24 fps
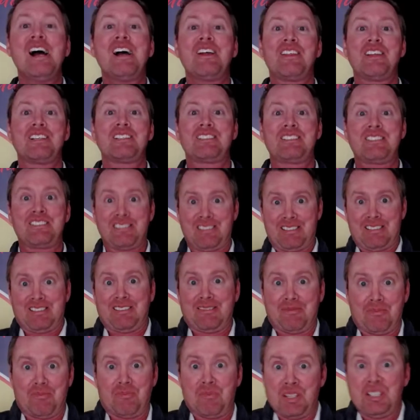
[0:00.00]
this
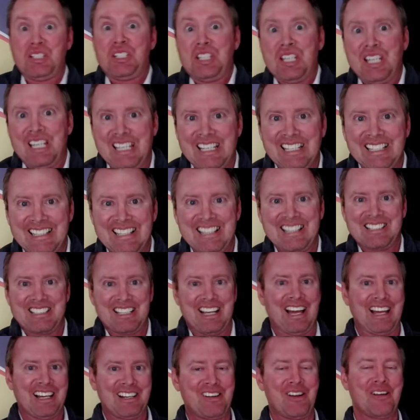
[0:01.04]
machine, the
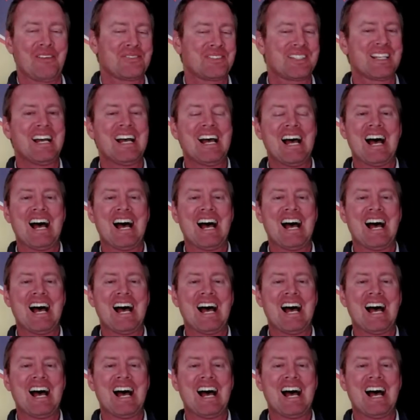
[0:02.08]
Cyclops.